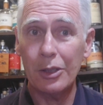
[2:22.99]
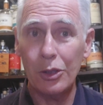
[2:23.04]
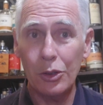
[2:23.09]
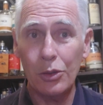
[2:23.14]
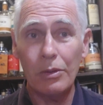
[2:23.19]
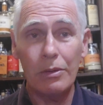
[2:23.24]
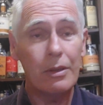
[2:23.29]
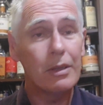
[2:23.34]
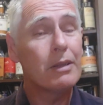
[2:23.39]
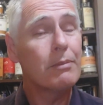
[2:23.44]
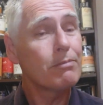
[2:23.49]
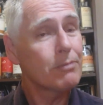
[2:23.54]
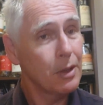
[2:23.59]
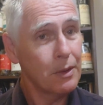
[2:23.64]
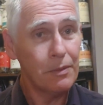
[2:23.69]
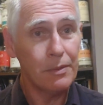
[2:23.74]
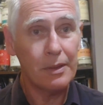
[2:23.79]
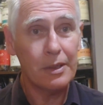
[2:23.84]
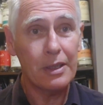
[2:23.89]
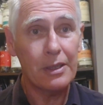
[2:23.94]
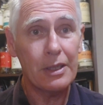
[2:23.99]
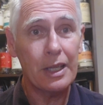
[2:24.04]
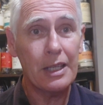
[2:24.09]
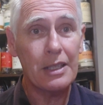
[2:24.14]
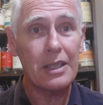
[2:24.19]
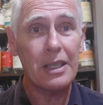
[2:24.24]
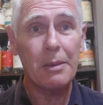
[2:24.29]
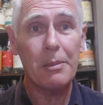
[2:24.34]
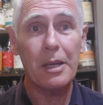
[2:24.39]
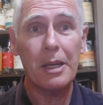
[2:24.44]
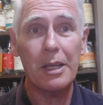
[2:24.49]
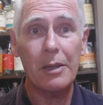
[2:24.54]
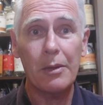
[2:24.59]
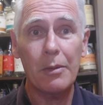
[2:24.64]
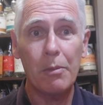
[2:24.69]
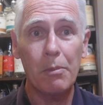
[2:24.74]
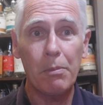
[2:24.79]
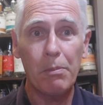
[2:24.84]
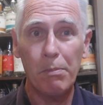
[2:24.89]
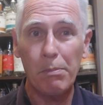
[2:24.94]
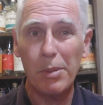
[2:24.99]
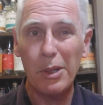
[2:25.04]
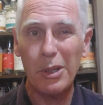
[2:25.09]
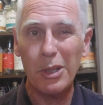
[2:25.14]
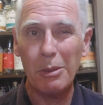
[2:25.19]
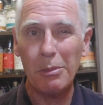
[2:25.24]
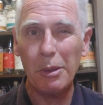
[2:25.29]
If it hasn't come out, but